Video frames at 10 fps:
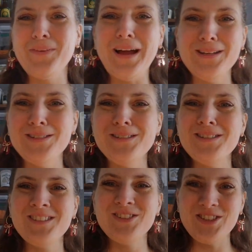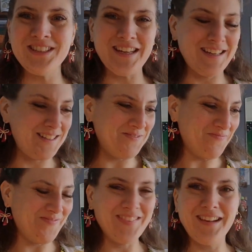I just said,
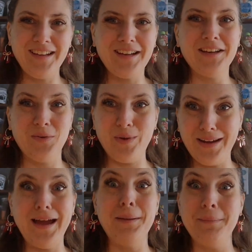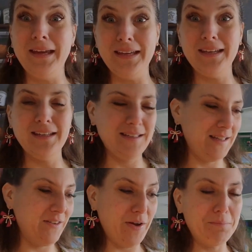like, the way I make
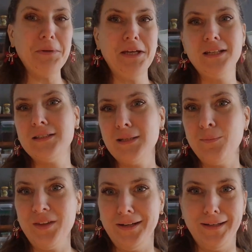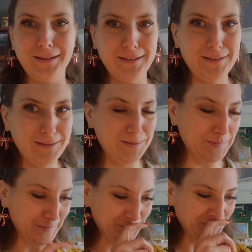it, if I make something like this, you know.
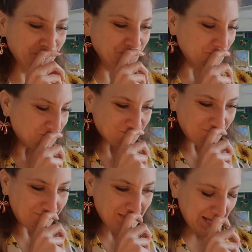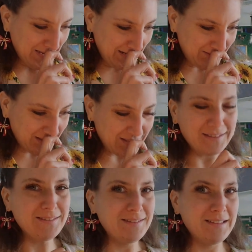And I was
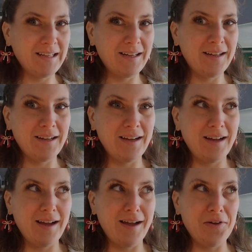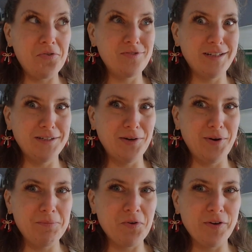like, I already
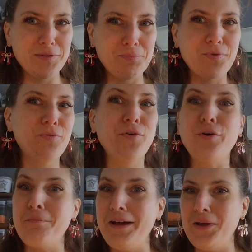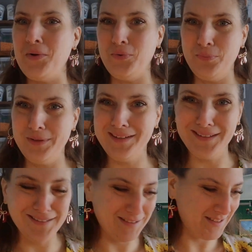know I'm going to prefer my own,
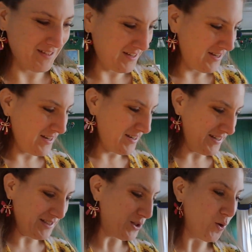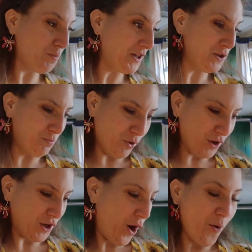because there's so much
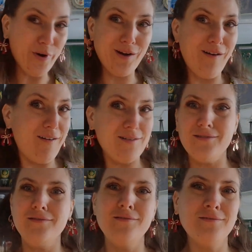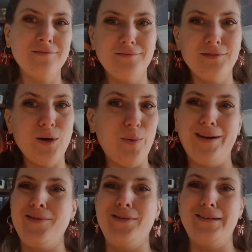more going on
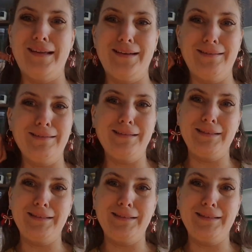than